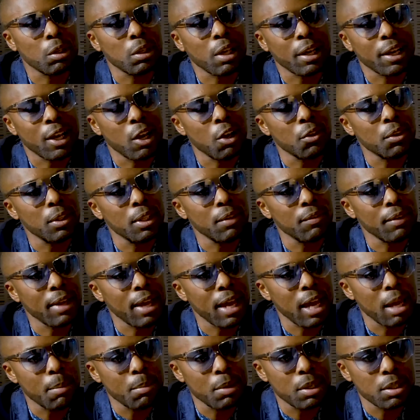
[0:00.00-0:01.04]
a lot of healthy living
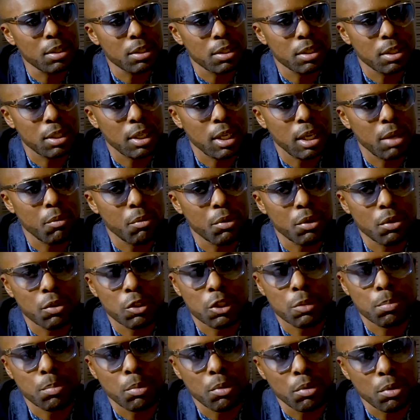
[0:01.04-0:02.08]
habits, and we use
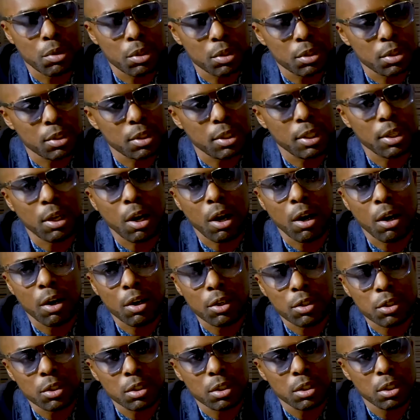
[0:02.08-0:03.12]
sports and
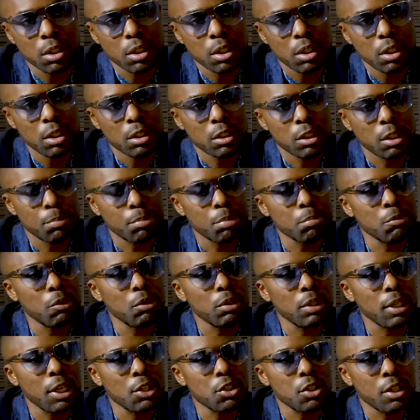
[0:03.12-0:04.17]
arts to
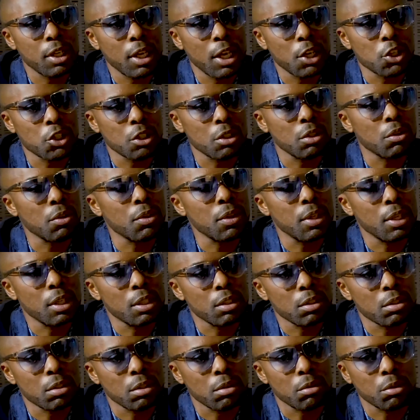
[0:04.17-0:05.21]
promote educational things.
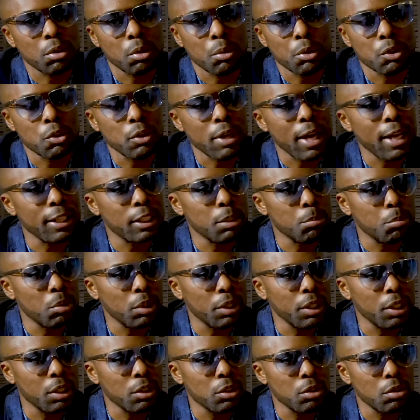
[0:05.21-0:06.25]
So we do anti-bullying